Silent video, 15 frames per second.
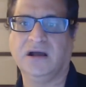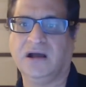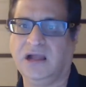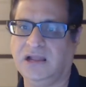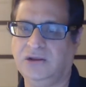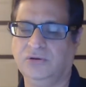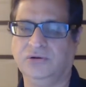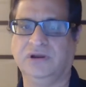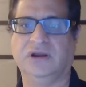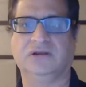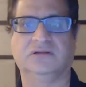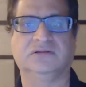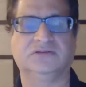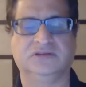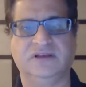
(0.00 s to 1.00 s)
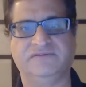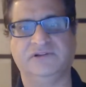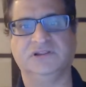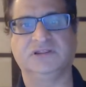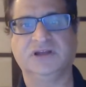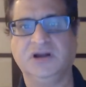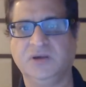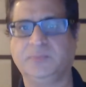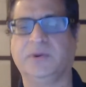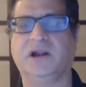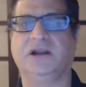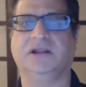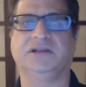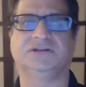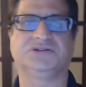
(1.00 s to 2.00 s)
I looked at several
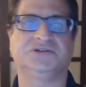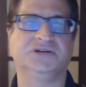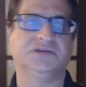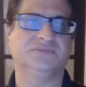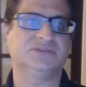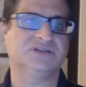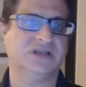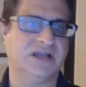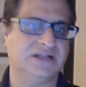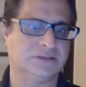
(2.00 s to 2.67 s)
third-party streams,